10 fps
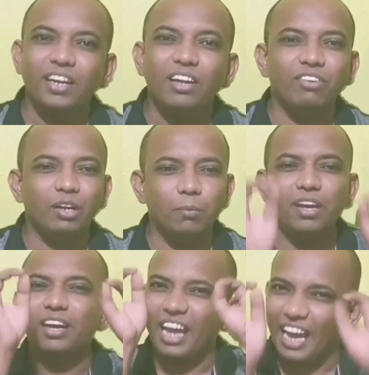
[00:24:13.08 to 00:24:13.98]
remainder
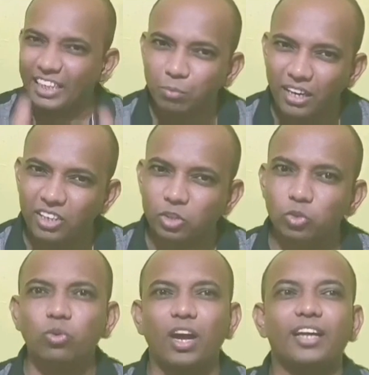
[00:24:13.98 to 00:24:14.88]
will be x
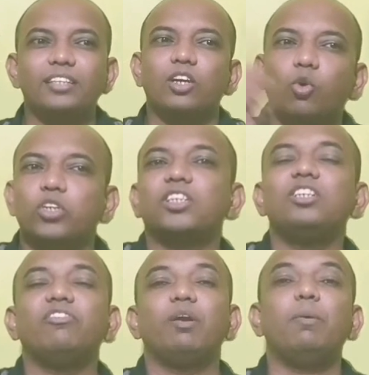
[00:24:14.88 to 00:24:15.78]
minus 2 and the
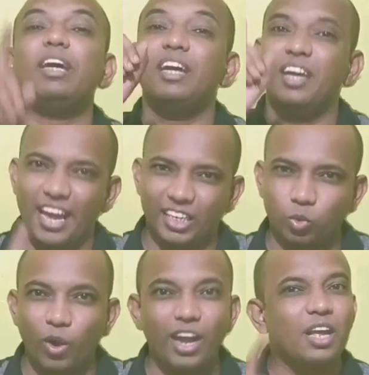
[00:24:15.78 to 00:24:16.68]
quotient will be
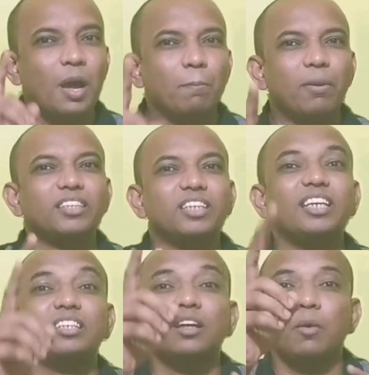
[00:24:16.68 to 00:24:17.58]
x square
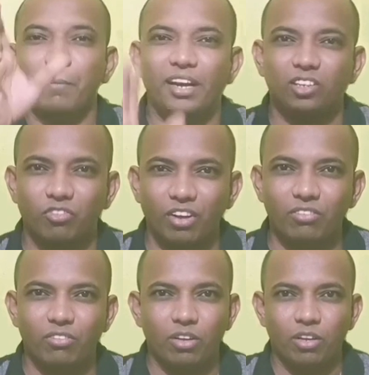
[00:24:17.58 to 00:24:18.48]
plus x
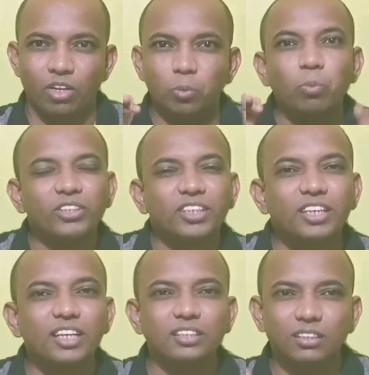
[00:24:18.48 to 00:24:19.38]
minus 5. So
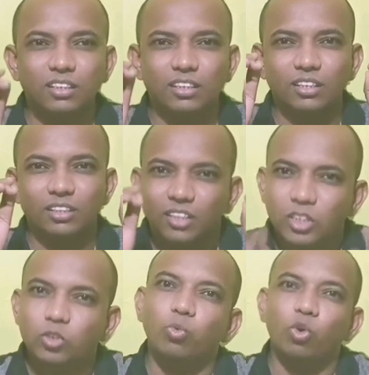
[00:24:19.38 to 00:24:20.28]
boys and girls,
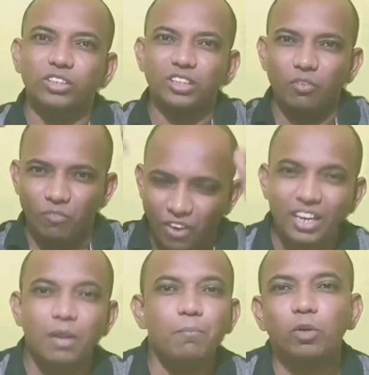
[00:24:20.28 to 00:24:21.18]
this was the
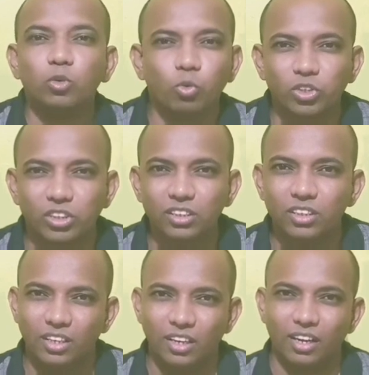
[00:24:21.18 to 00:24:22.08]
very important
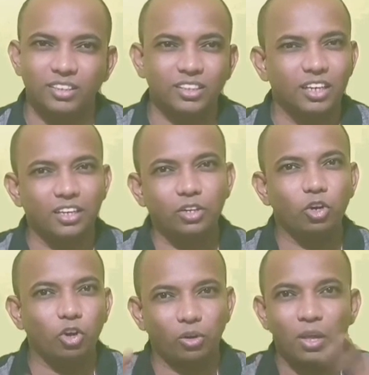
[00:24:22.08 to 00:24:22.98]
question
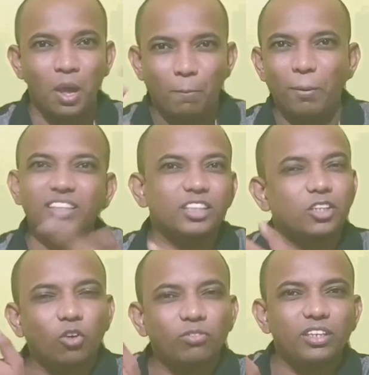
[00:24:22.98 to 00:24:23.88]
considering your
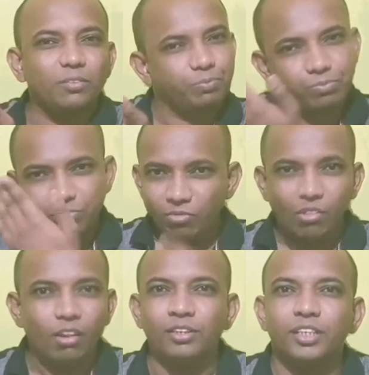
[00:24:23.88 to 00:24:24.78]
placing of the
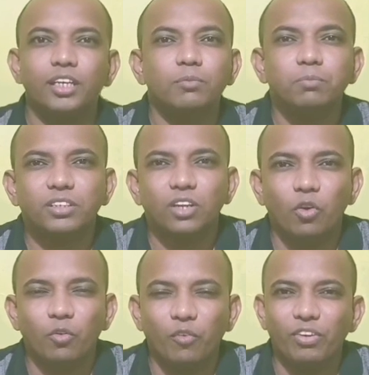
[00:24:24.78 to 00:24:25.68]

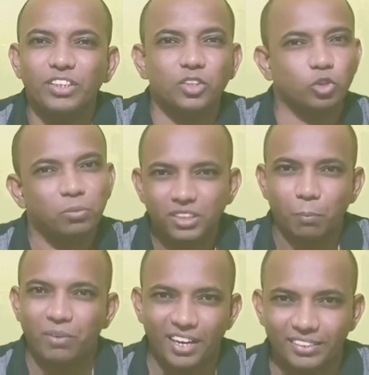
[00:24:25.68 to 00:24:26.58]
terms which is
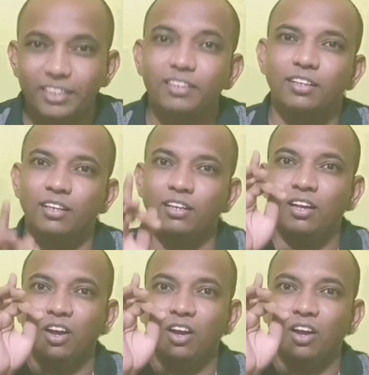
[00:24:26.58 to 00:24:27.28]
to be subtracted.